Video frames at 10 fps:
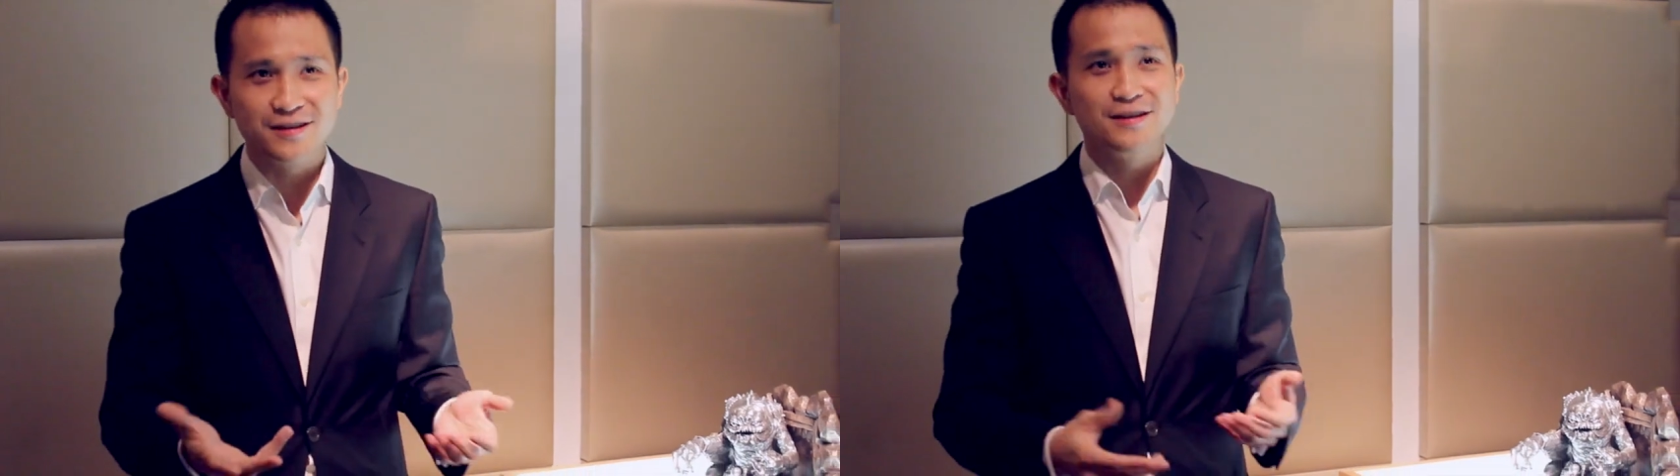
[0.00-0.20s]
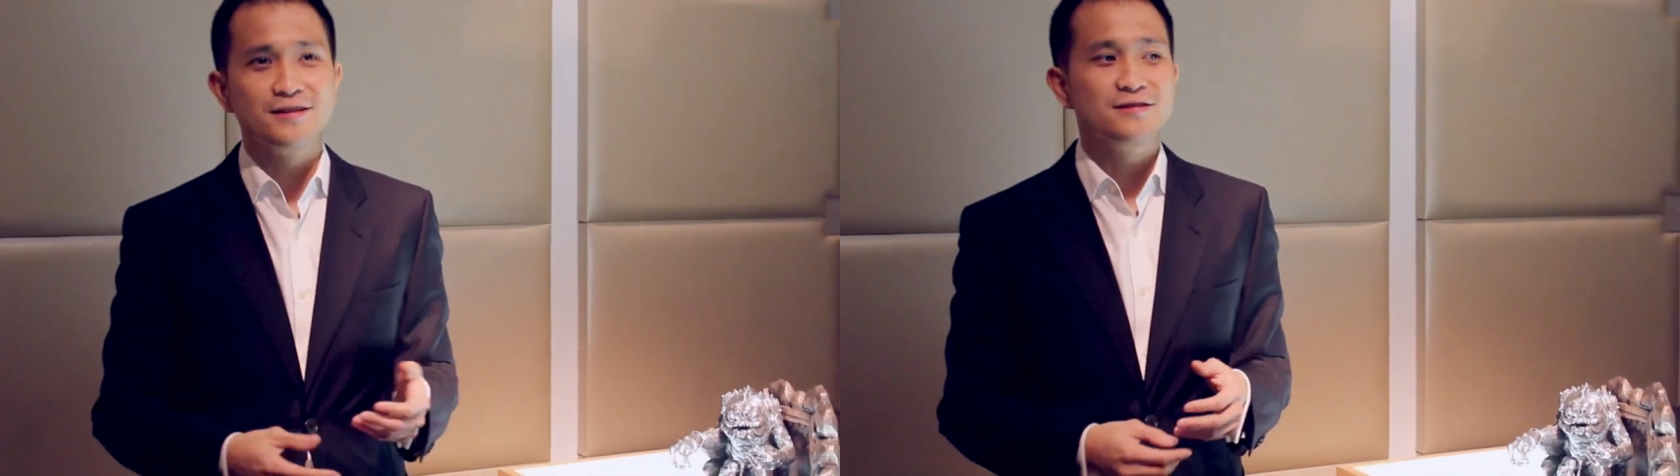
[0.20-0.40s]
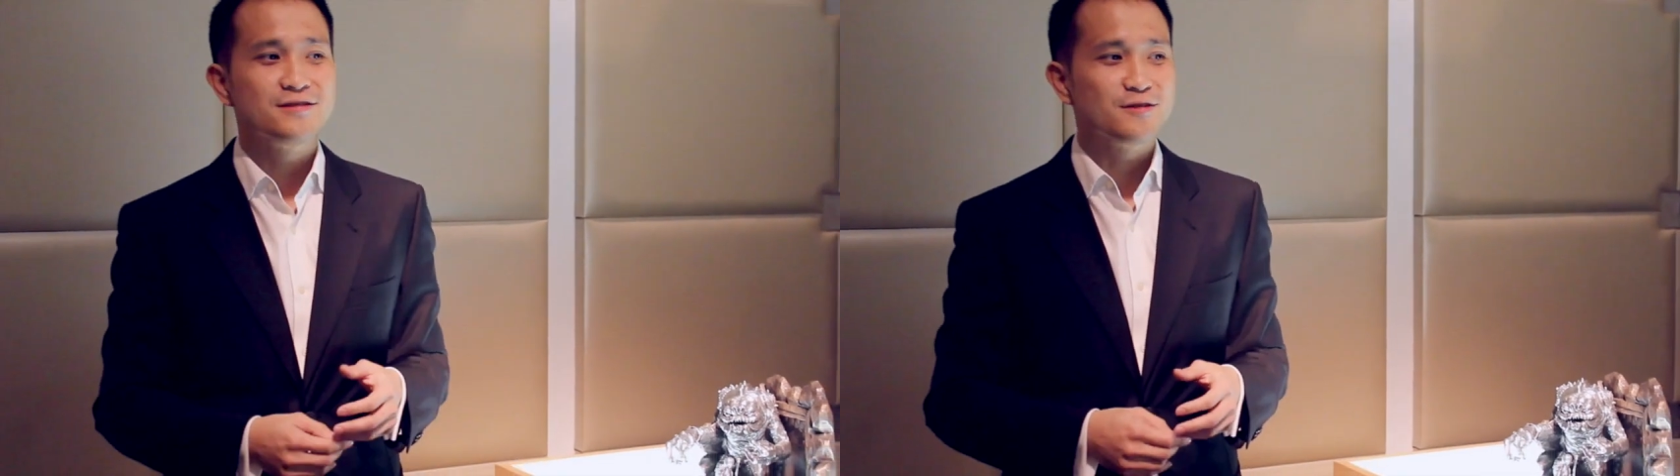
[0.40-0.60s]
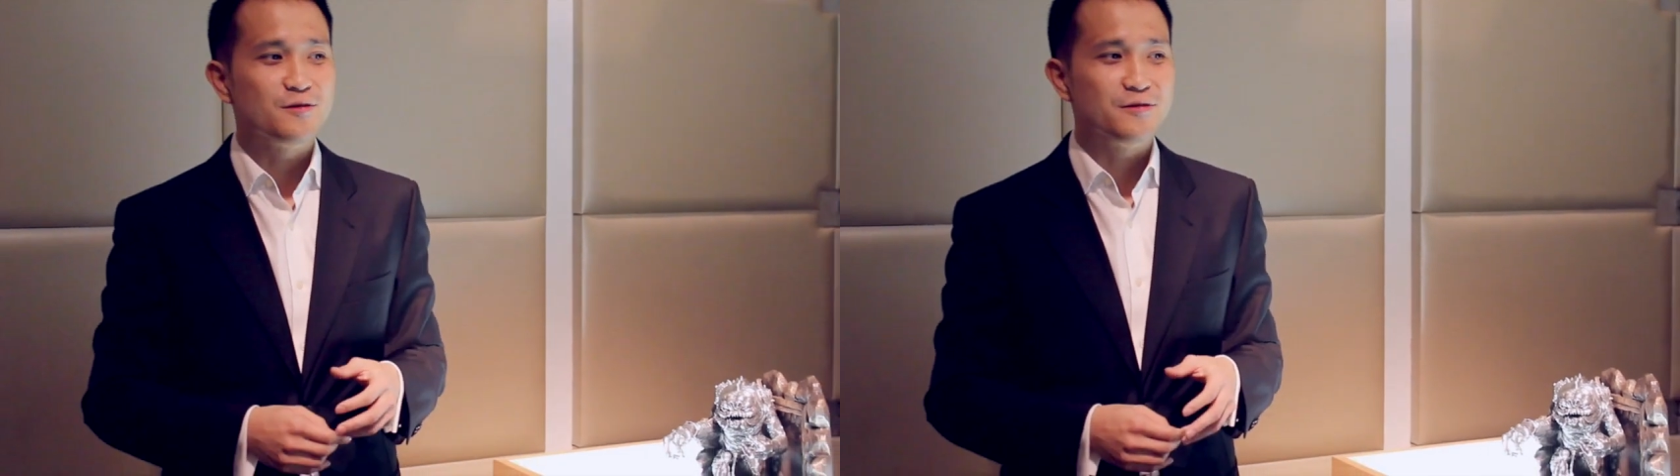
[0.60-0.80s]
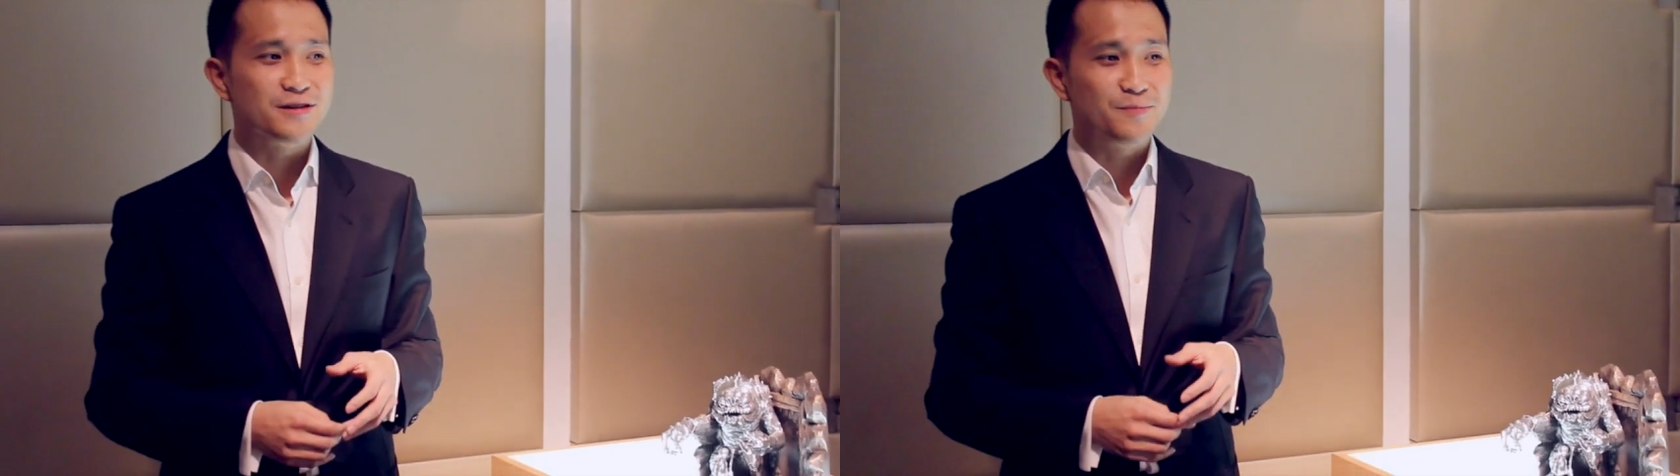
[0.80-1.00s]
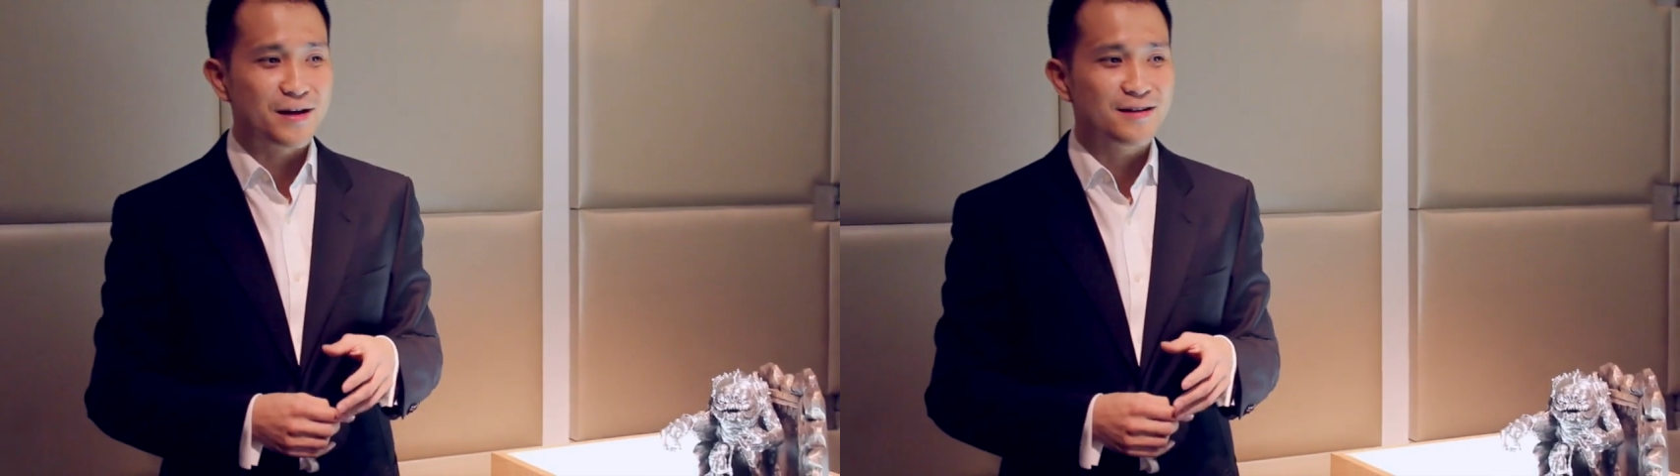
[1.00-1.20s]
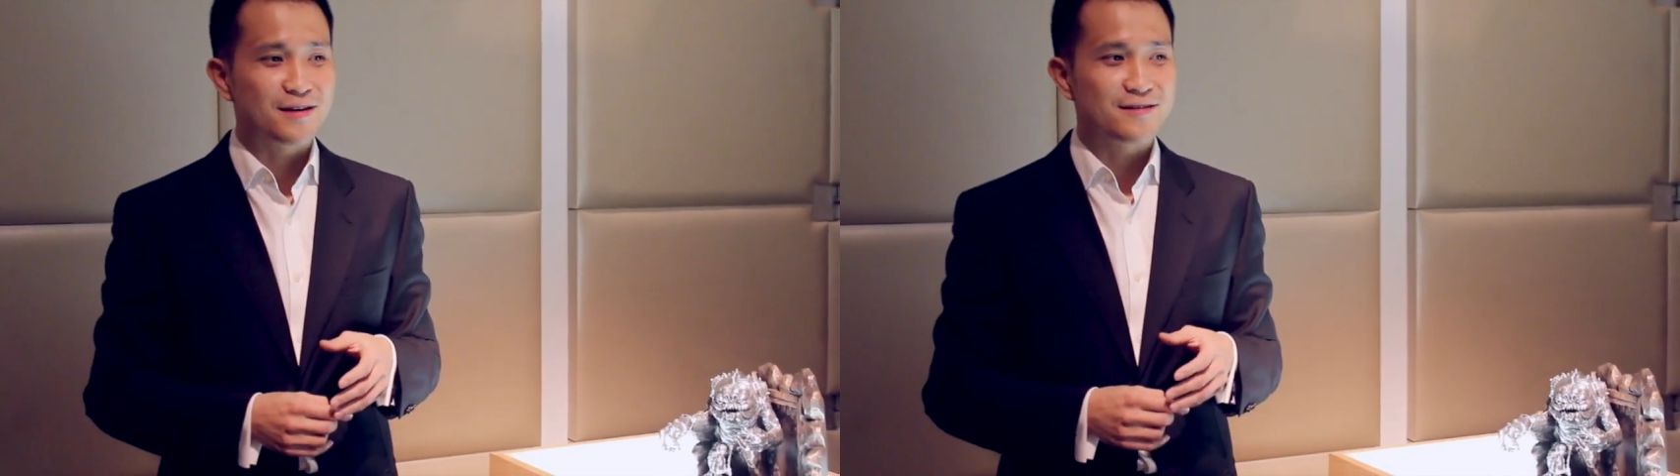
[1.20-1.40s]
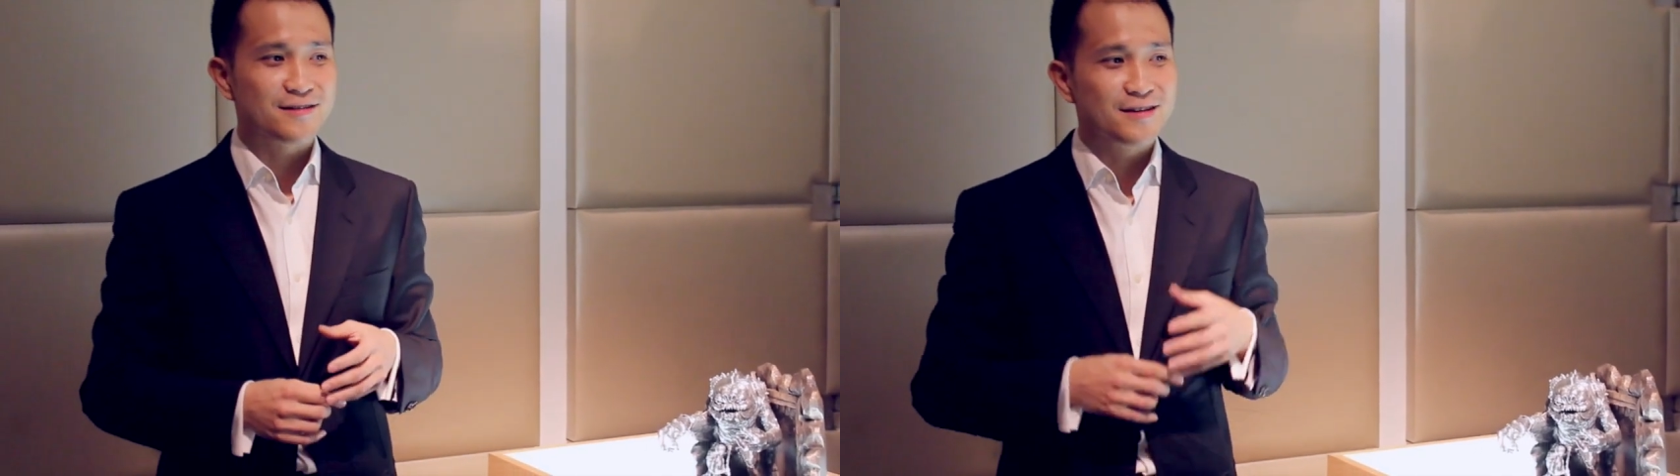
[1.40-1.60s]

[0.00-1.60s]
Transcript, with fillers: Mm. So it's better that,